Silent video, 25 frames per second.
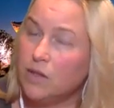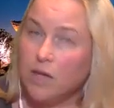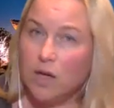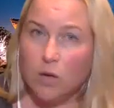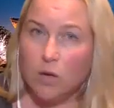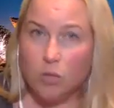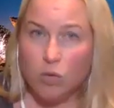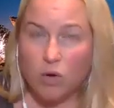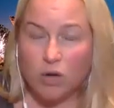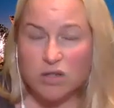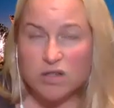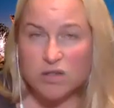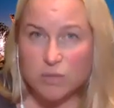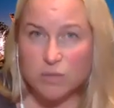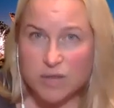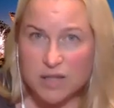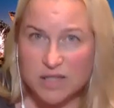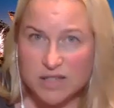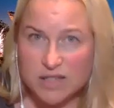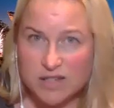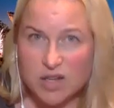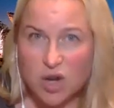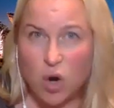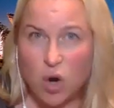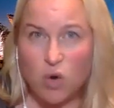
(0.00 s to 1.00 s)
we're also in
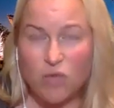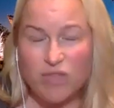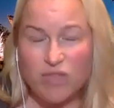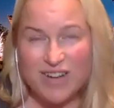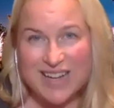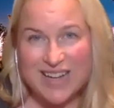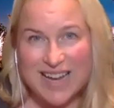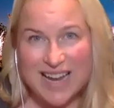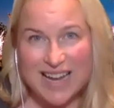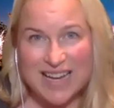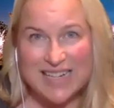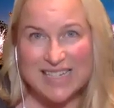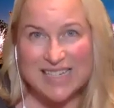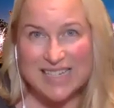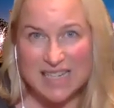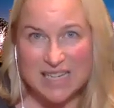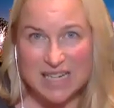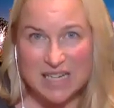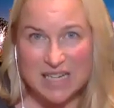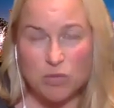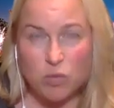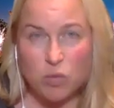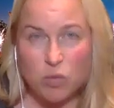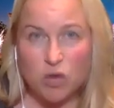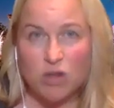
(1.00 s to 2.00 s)
this
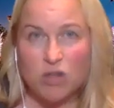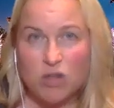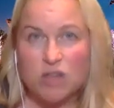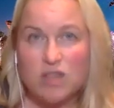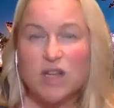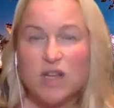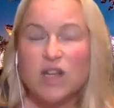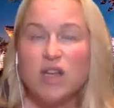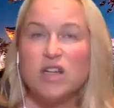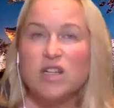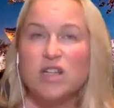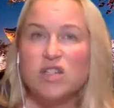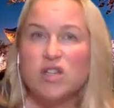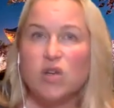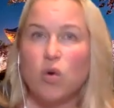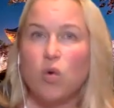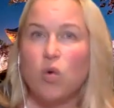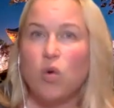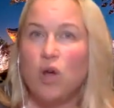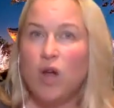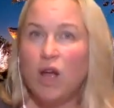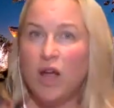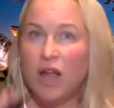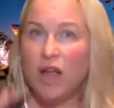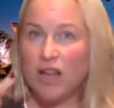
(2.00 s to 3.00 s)
COVID-19 world.
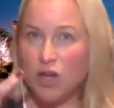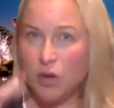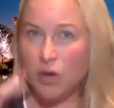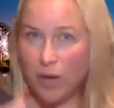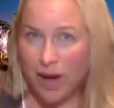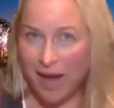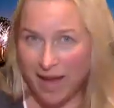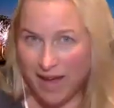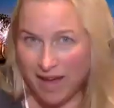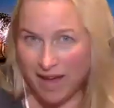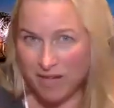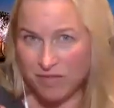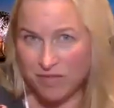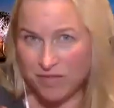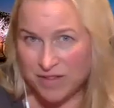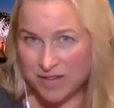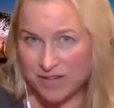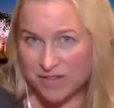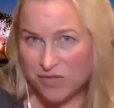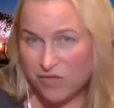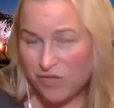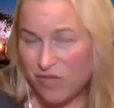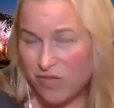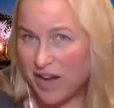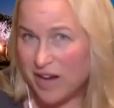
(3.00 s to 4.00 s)
So you have
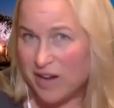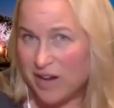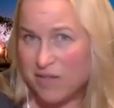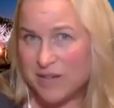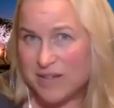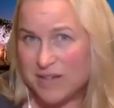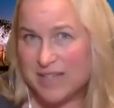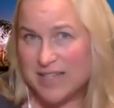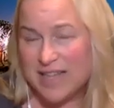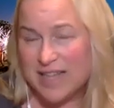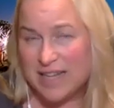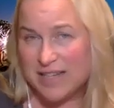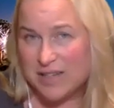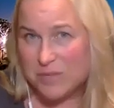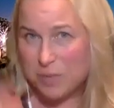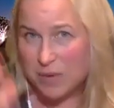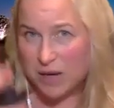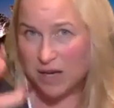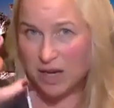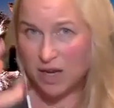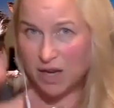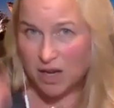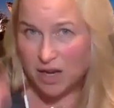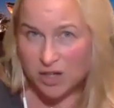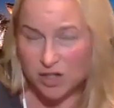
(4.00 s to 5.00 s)
this virus that's
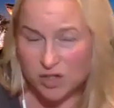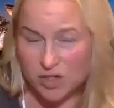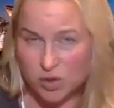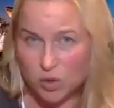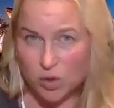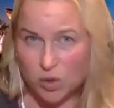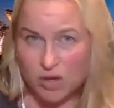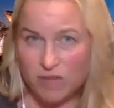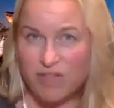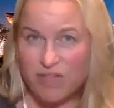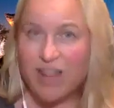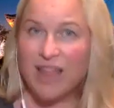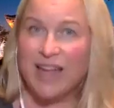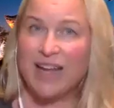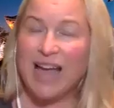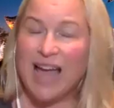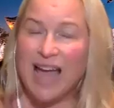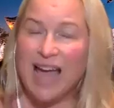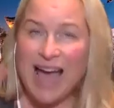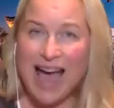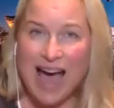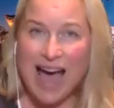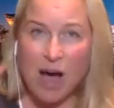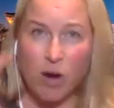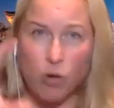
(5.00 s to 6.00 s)
been sort of like
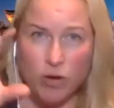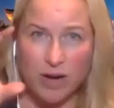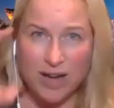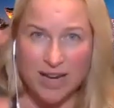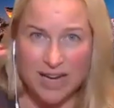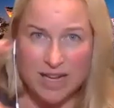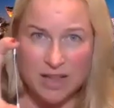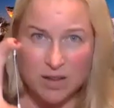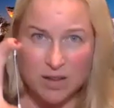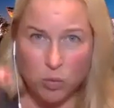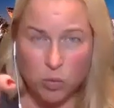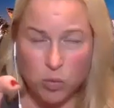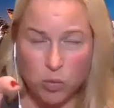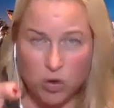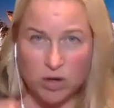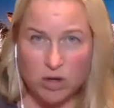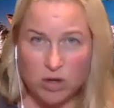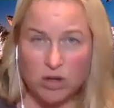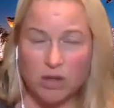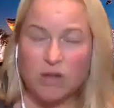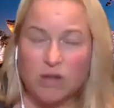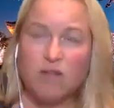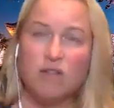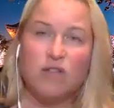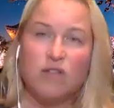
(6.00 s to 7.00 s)
out in the
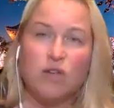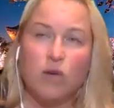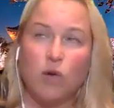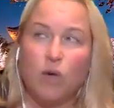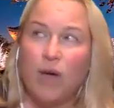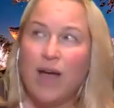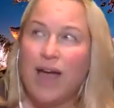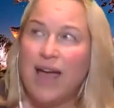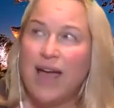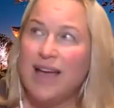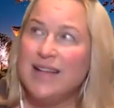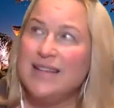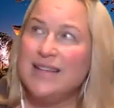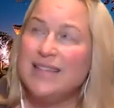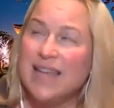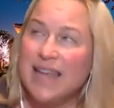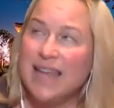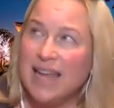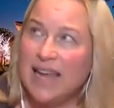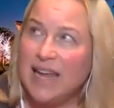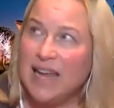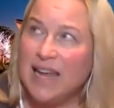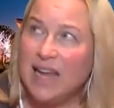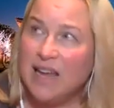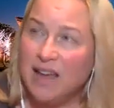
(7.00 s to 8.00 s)
world. So as
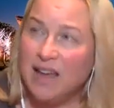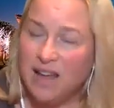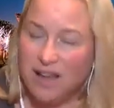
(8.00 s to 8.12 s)
a